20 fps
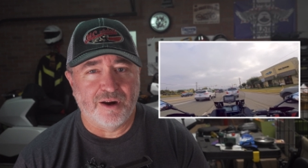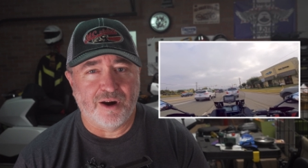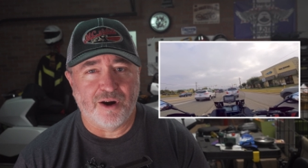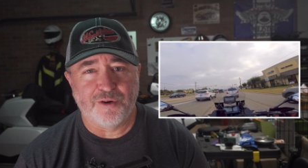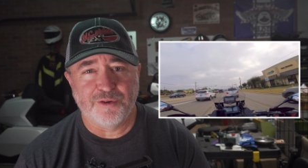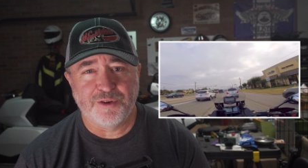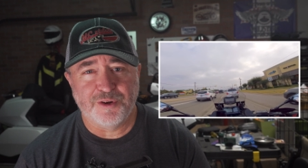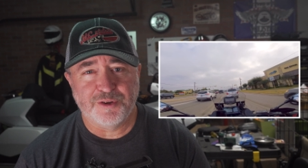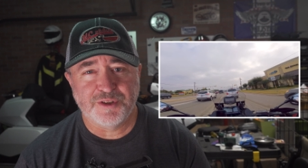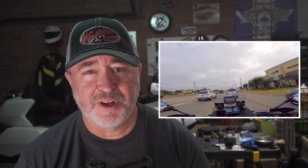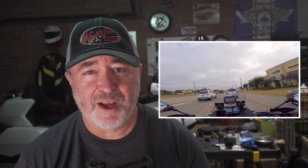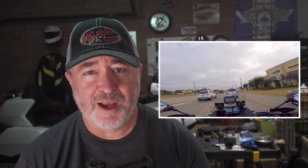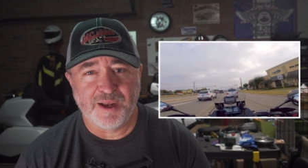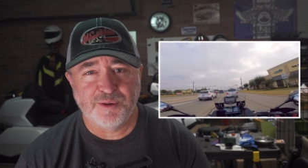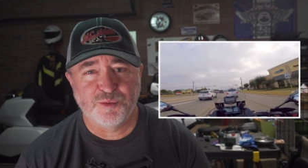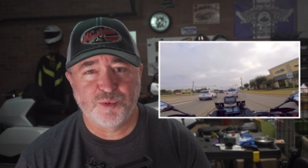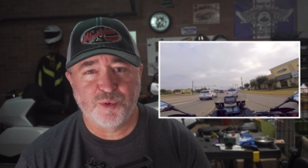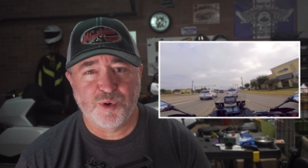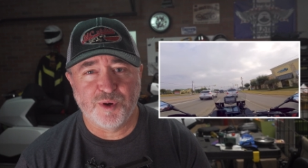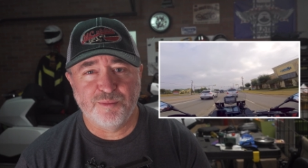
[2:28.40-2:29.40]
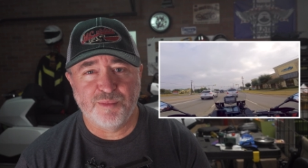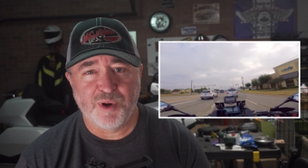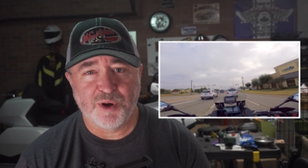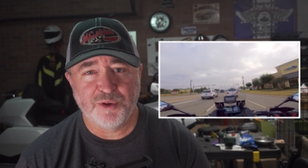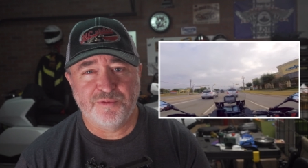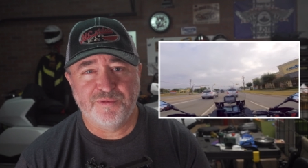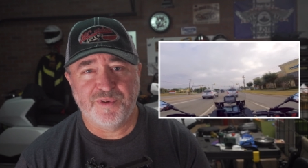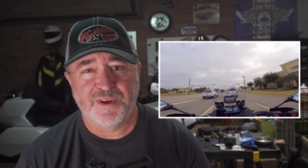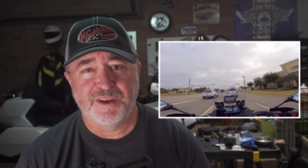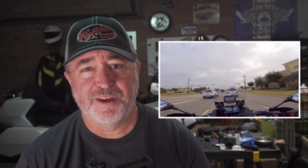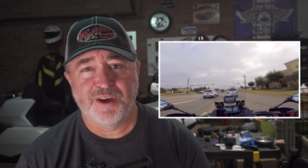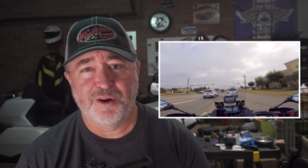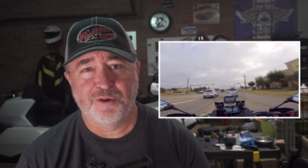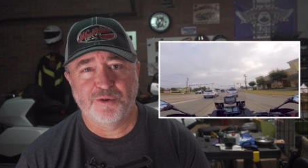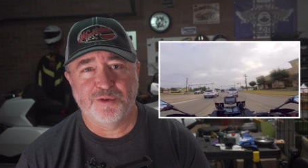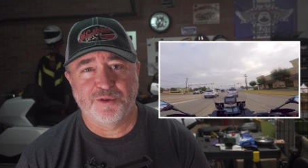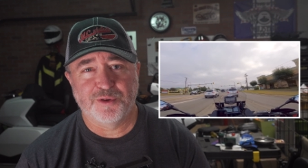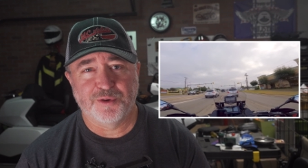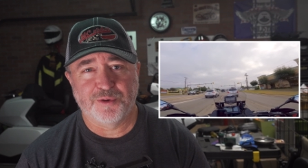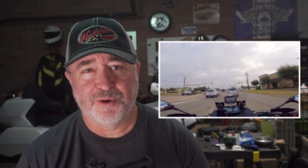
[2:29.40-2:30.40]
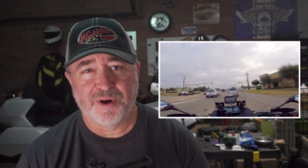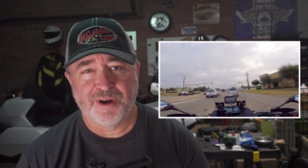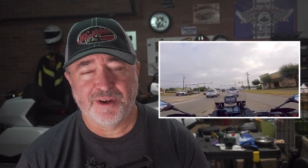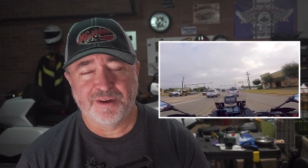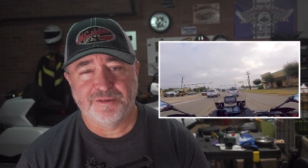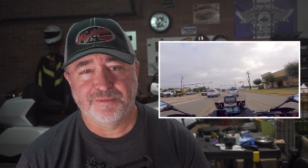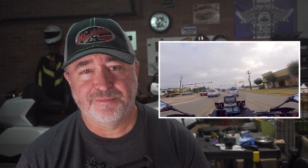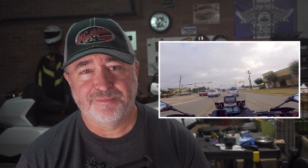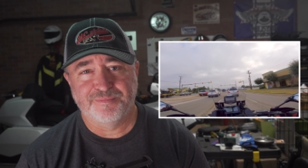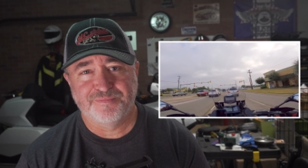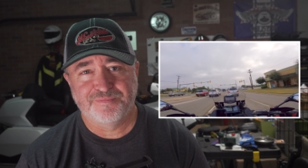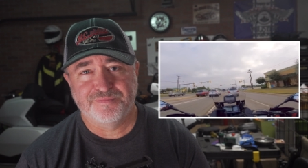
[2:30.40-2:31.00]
Are there times when both feet go to the ground?